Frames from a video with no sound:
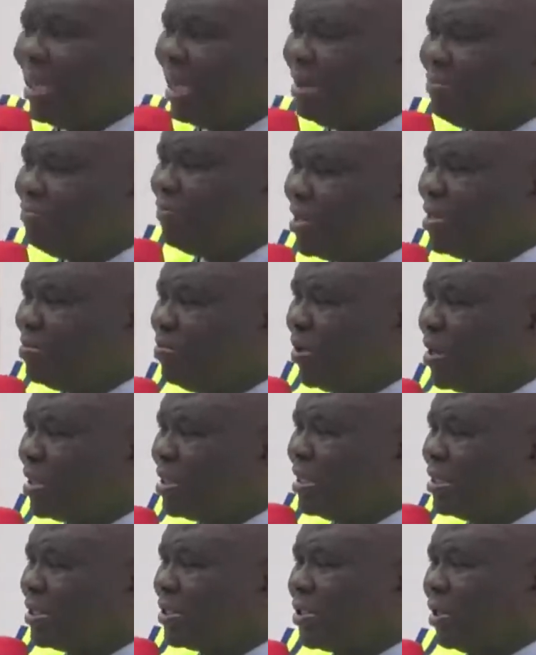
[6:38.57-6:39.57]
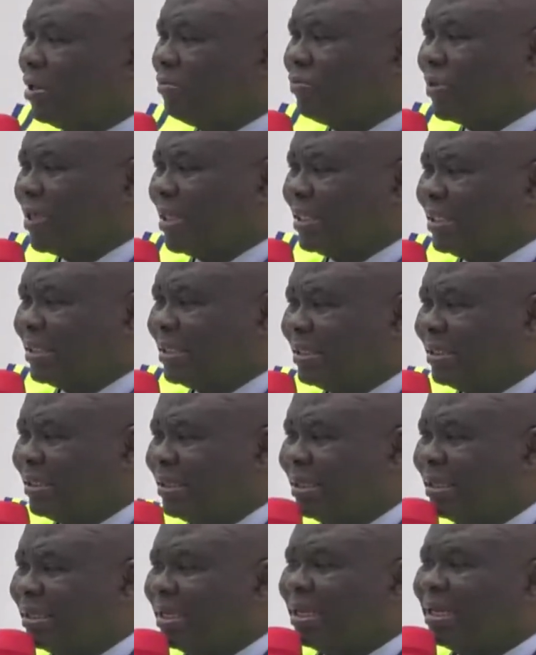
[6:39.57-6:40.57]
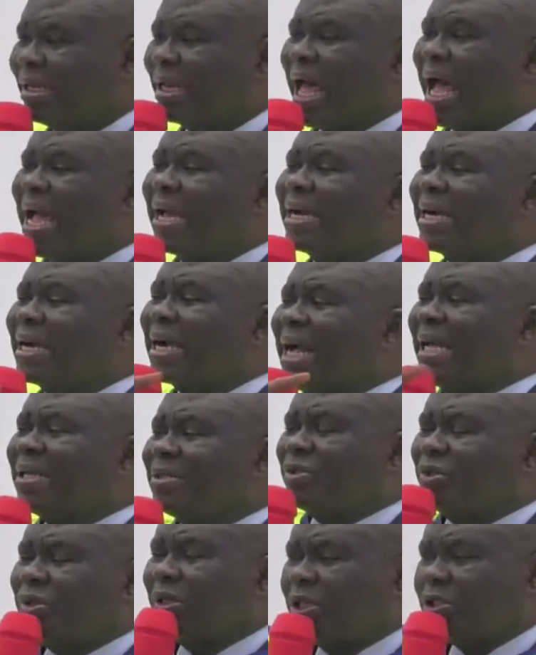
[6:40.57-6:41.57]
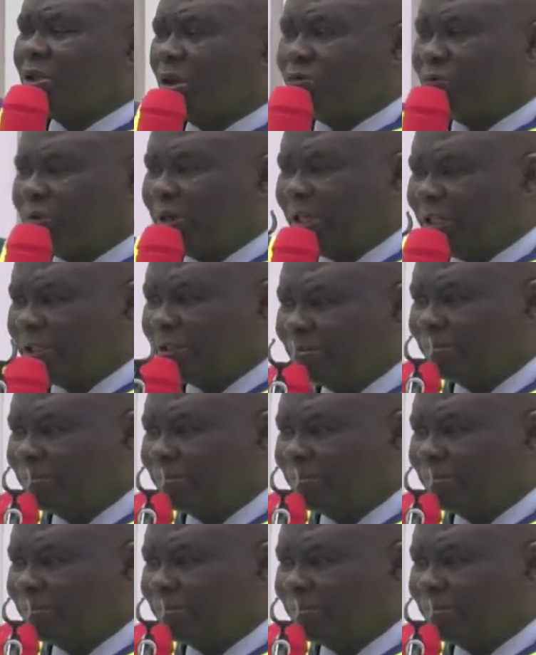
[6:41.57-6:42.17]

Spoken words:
everybody is suffering. I cancel the suffering.